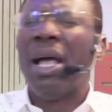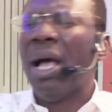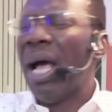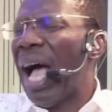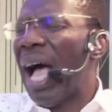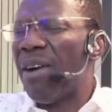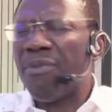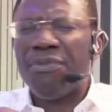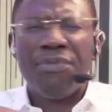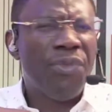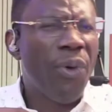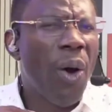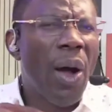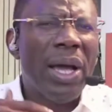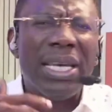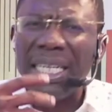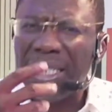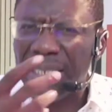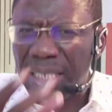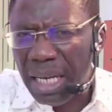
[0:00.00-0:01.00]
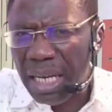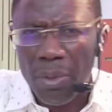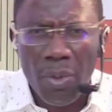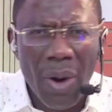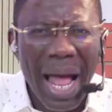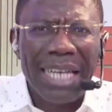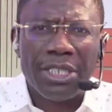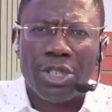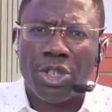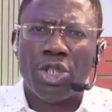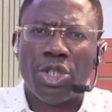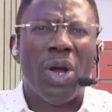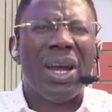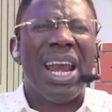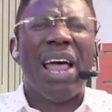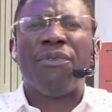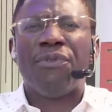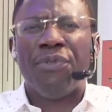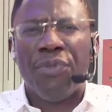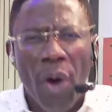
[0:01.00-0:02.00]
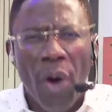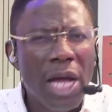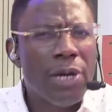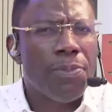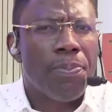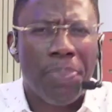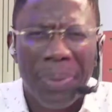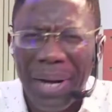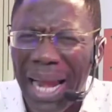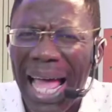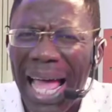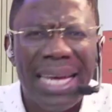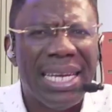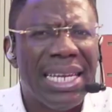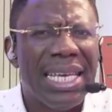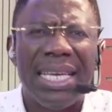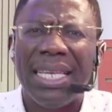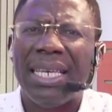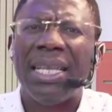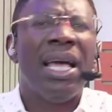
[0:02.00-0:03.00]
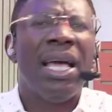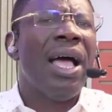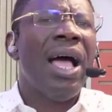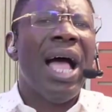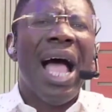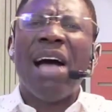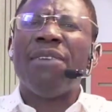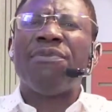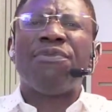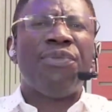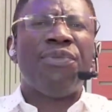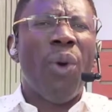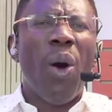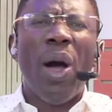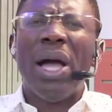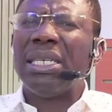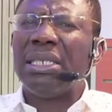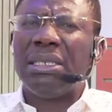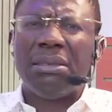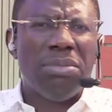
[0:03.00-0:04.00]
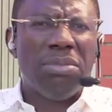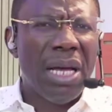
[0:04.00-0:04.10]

avoid interaction, avoid planning, avoid,